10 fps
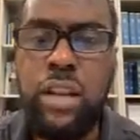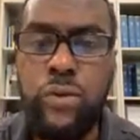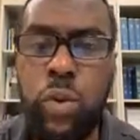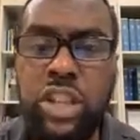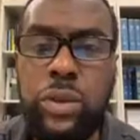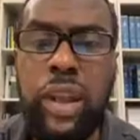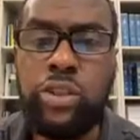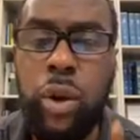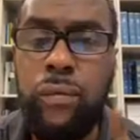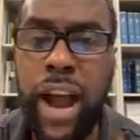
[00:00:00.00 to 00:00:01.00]
If you want someone
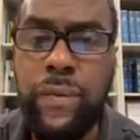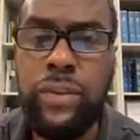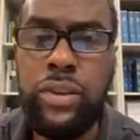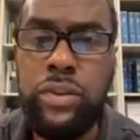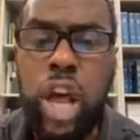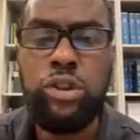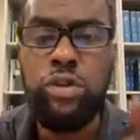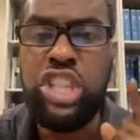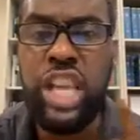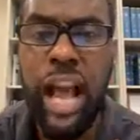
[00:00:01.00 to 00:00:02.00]
that's going to fight for you,
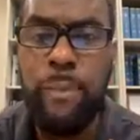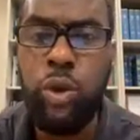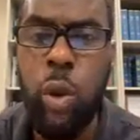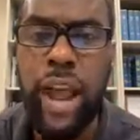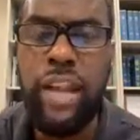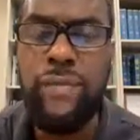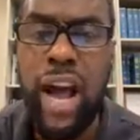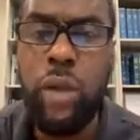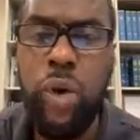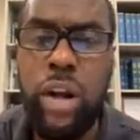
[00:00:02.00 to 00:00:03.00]
you see how I'm going at
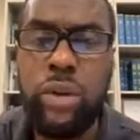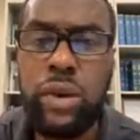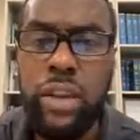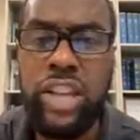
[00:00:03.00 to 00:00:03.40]
Yvonne Walker,